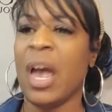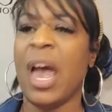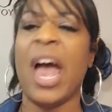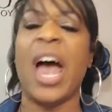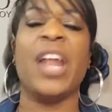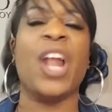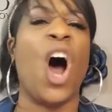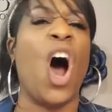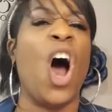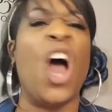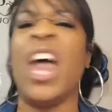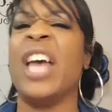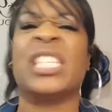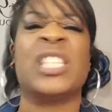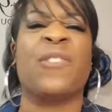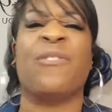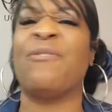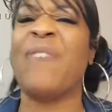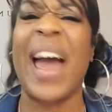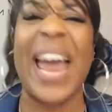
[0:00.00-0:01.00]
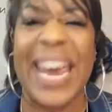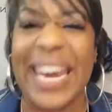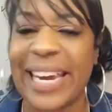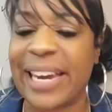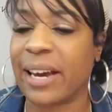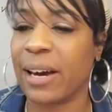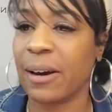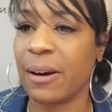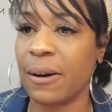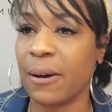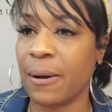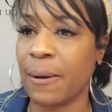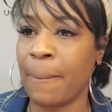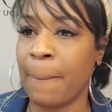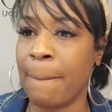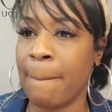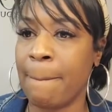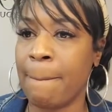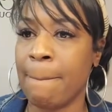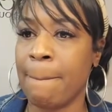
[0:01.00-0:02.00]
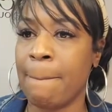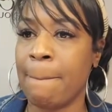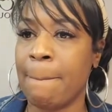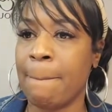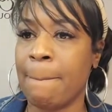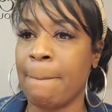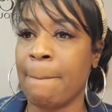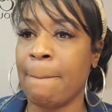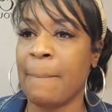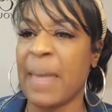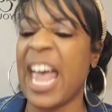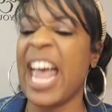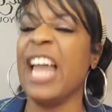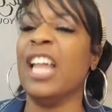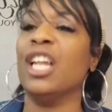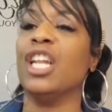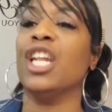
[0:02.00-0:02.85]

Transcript: And it's fake. It